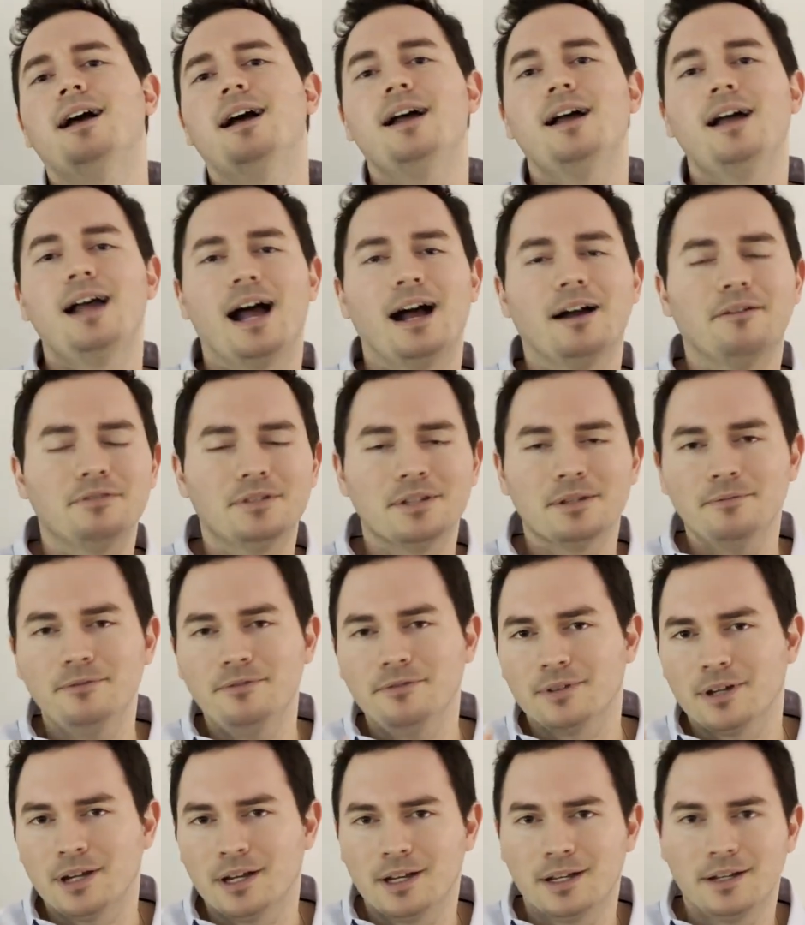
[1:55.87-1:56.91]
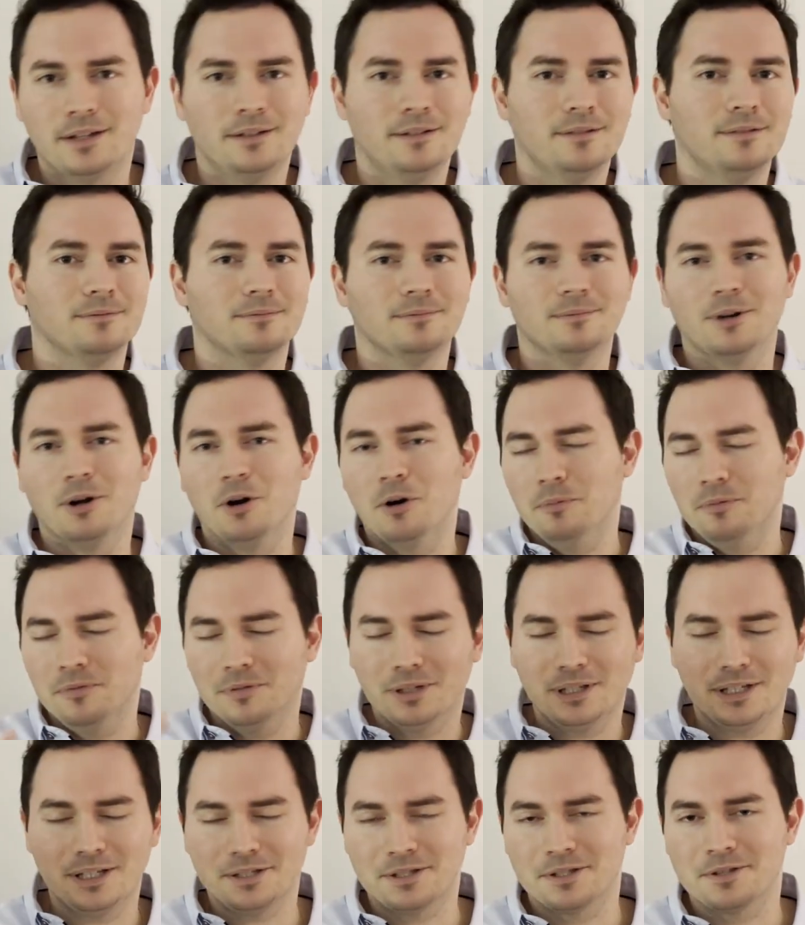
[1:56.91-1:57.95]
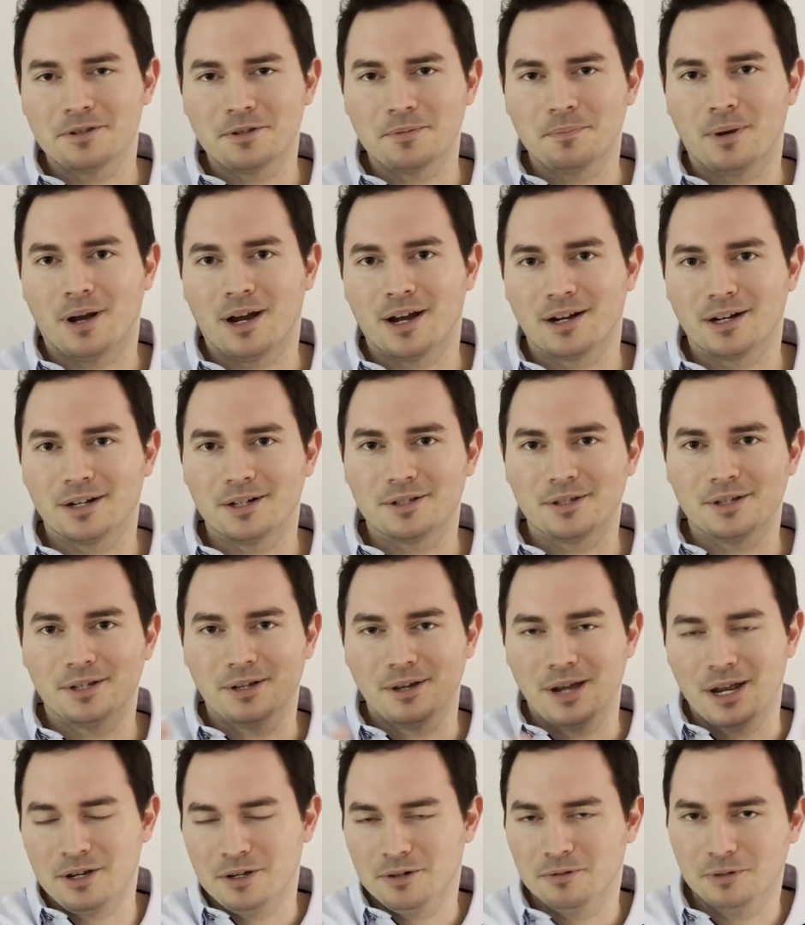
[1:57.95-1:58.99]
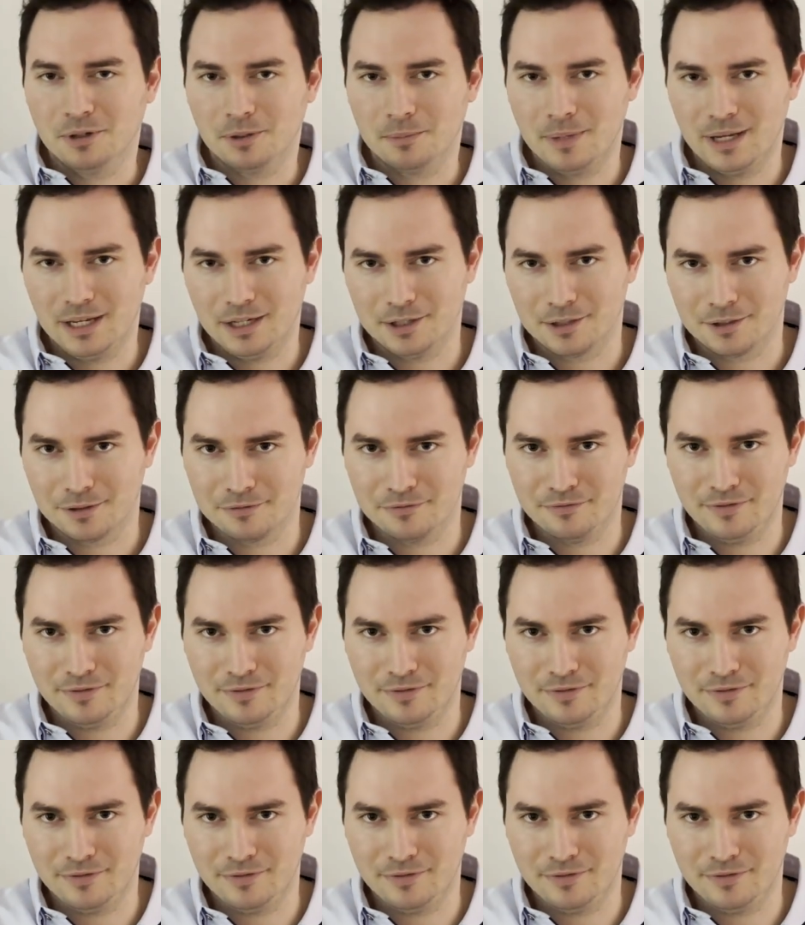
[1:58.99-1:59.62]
Have some fun. Hopefully this inspires you and you will make your own